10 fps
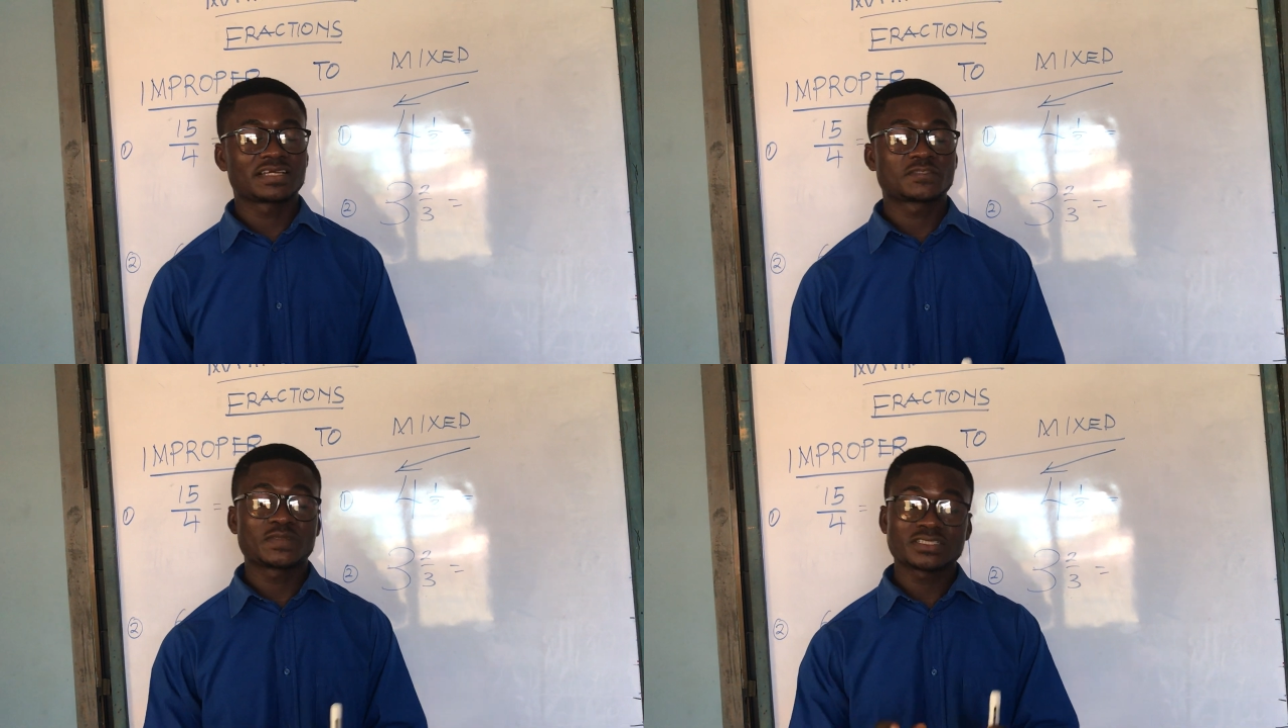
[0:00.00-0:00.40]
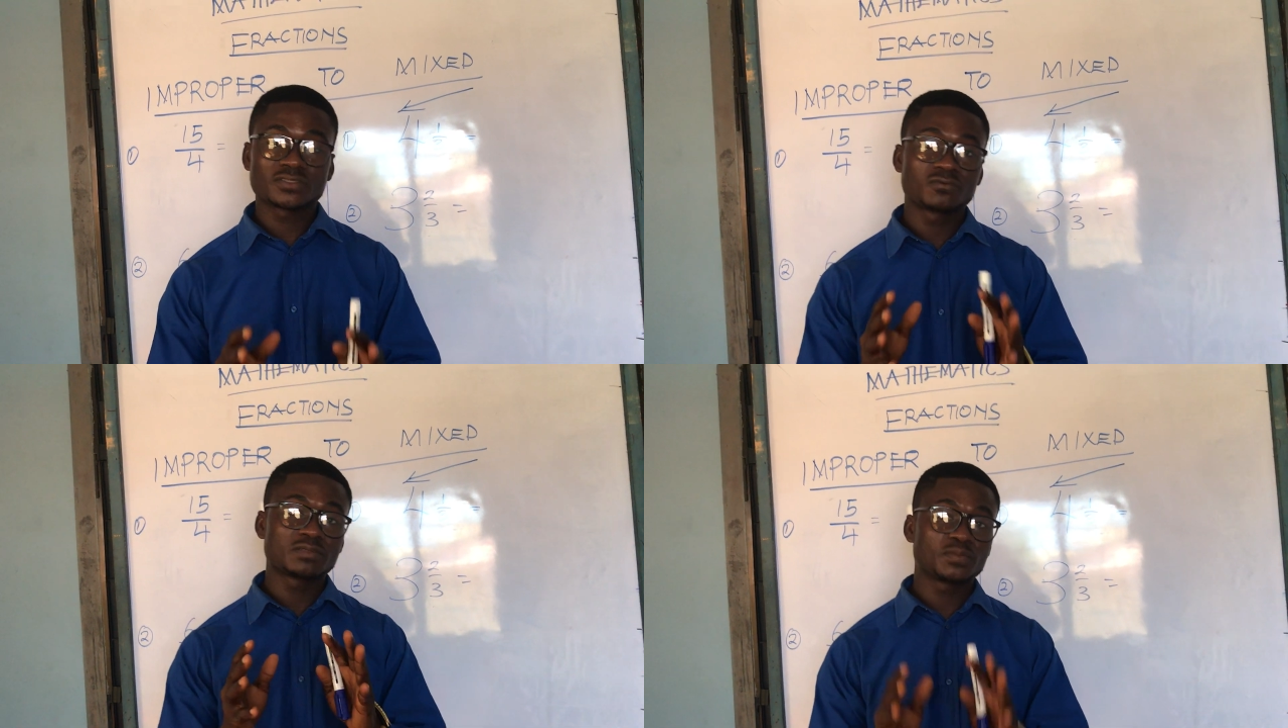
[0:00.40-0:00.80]
especially
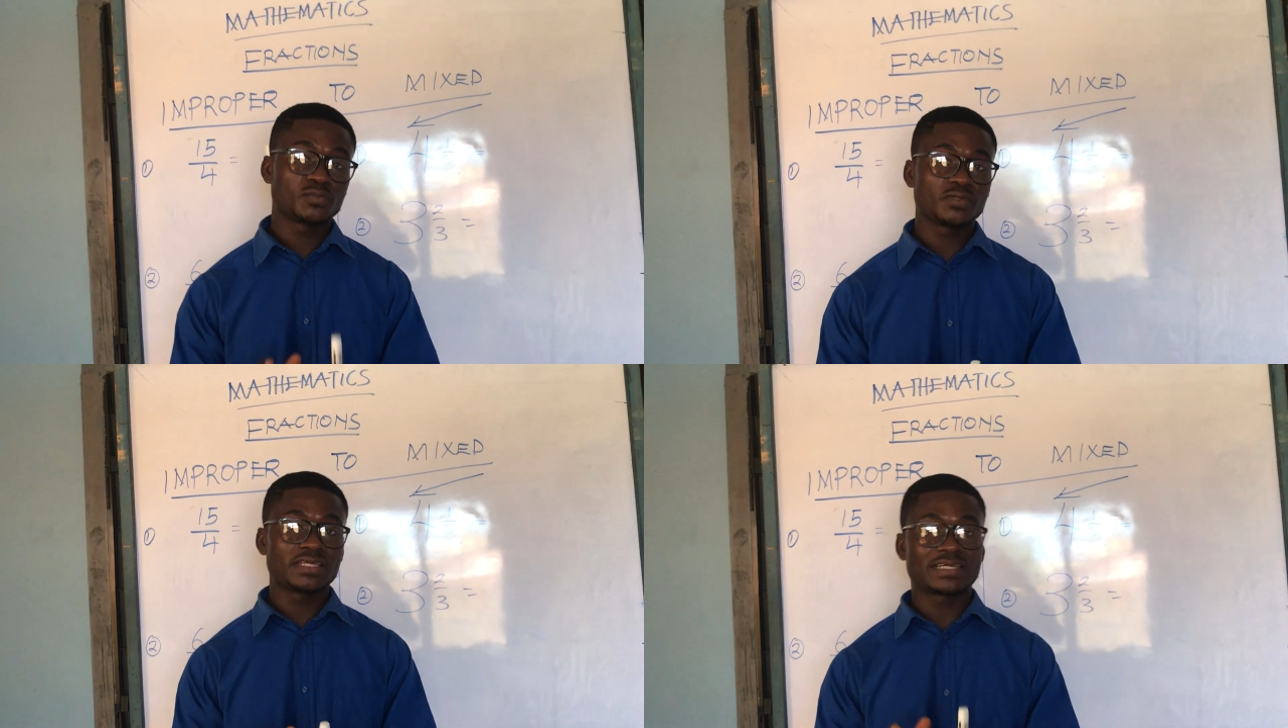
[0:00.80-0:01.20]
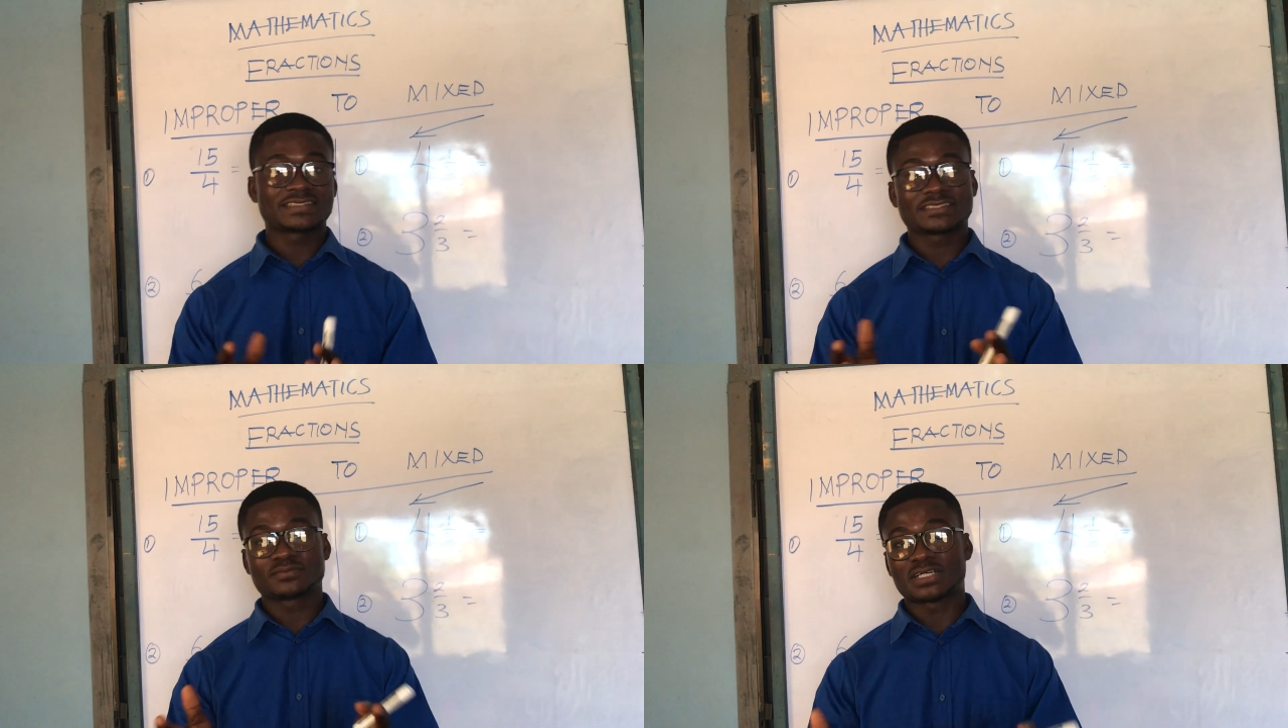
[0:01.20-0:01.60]
when people hear it
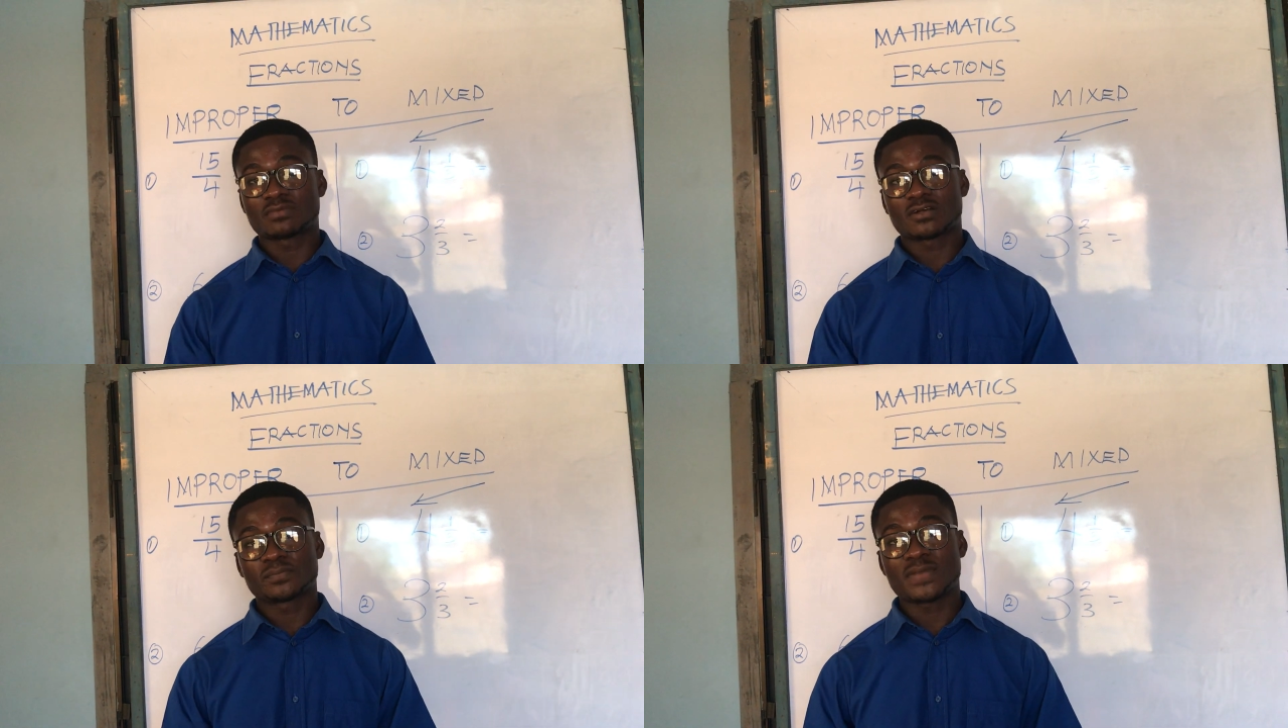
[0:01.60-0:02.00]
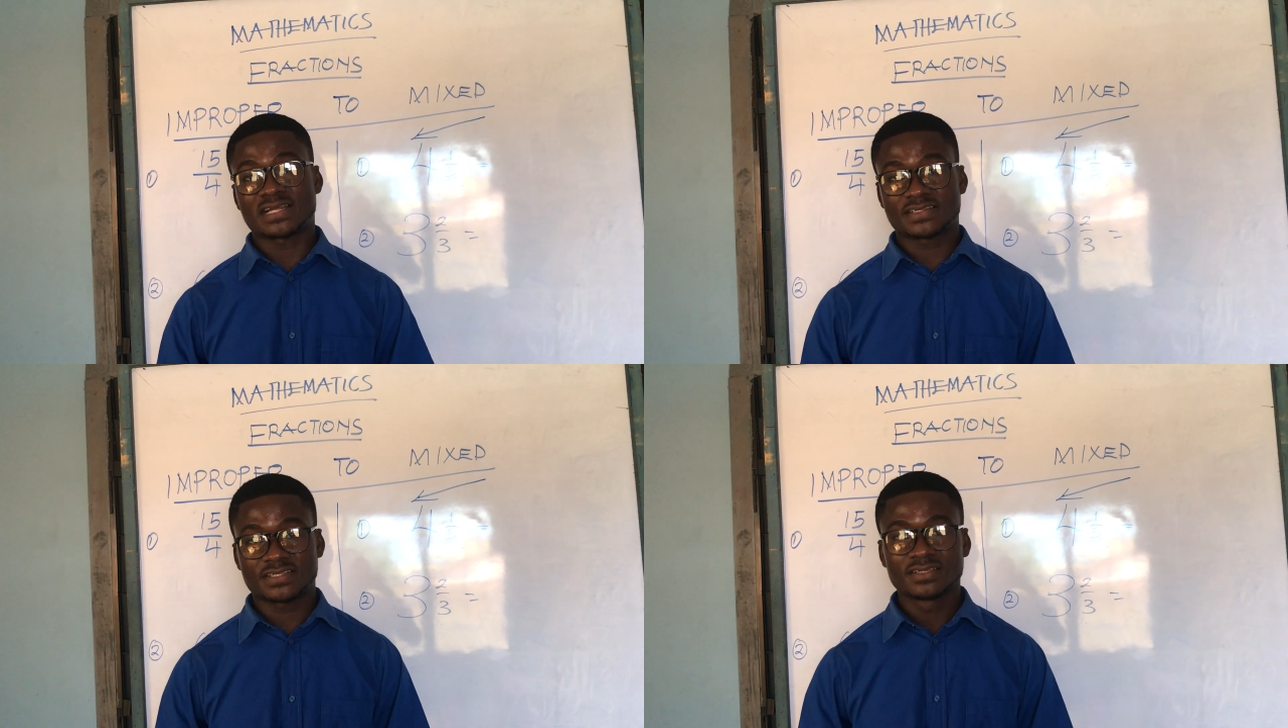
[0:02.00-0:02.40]
is about
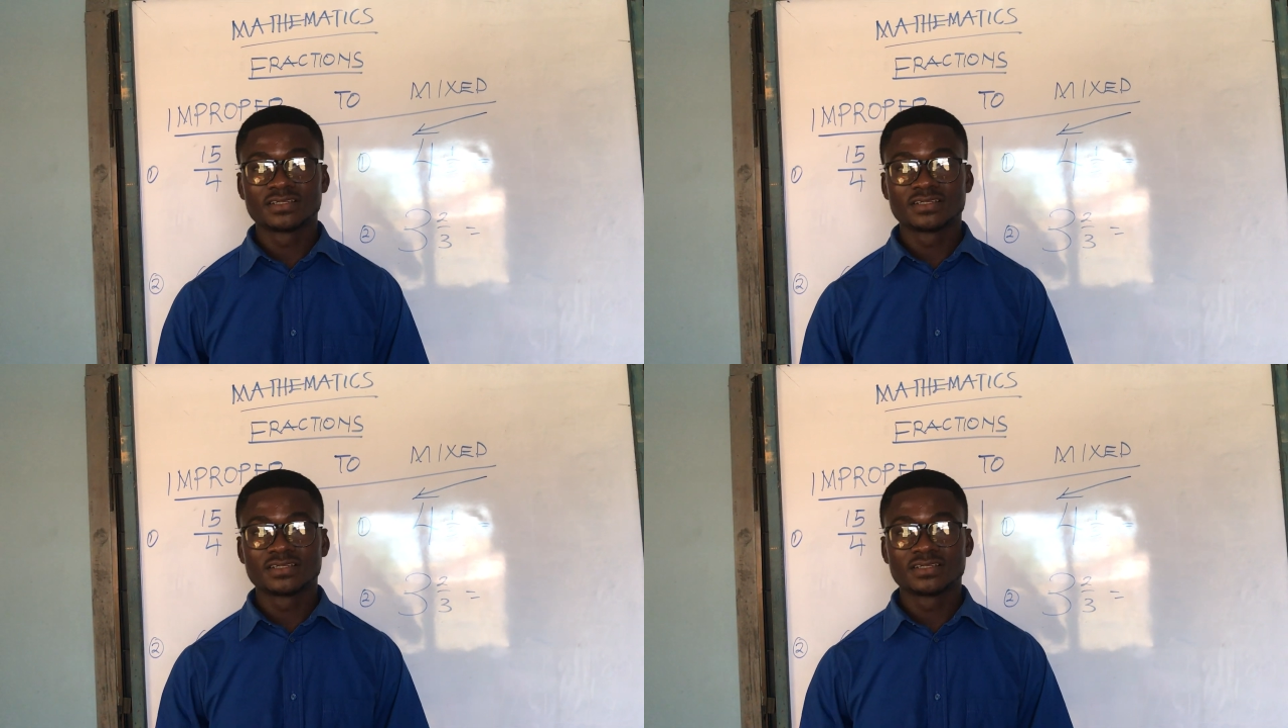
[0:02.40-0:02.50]
math.